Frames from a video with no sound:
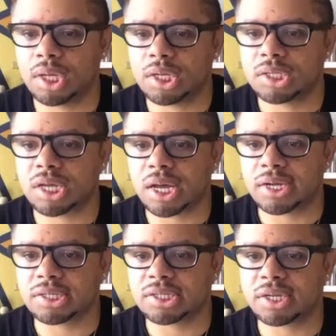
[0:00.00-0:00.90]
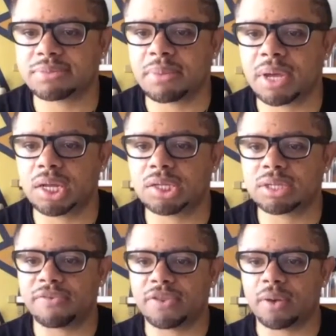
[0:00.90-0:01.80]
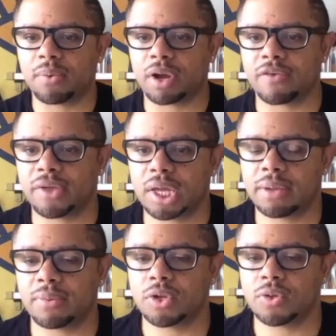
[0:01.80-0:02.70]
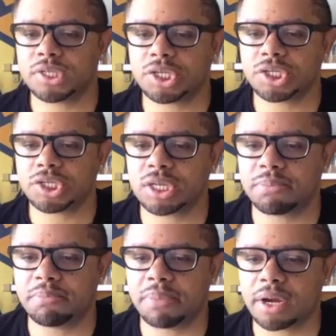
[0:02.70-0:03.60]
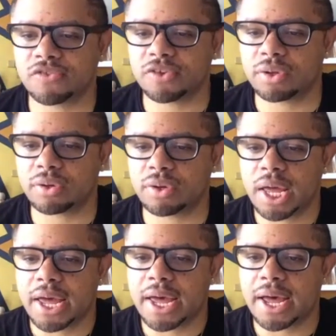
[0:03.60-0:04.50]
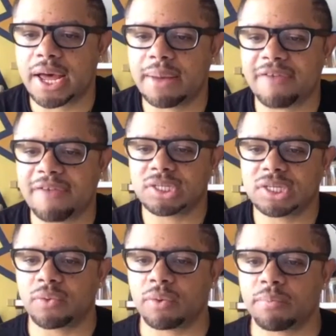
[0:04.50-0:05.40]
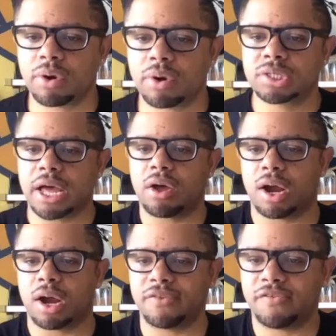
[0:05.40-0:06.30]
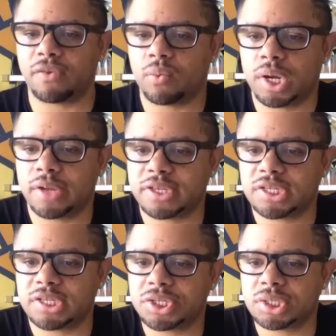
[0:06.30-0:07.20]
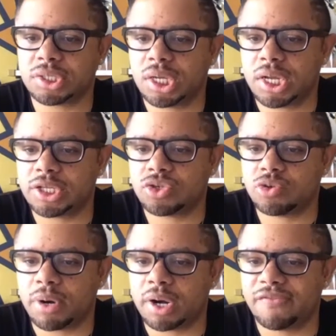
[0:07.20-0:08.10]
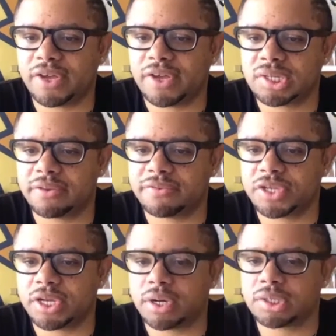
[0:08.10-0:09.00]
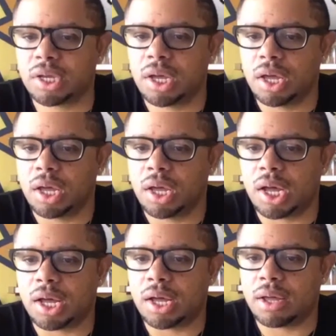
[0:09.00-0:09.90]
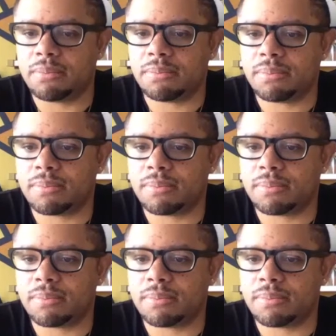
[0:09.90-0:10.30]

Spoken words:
Guy says, Manny, some of the network affiliate news stations in Bakersfield have been seeking reporters. Kyle Harvey for one of the stations did a 2-part investigative series on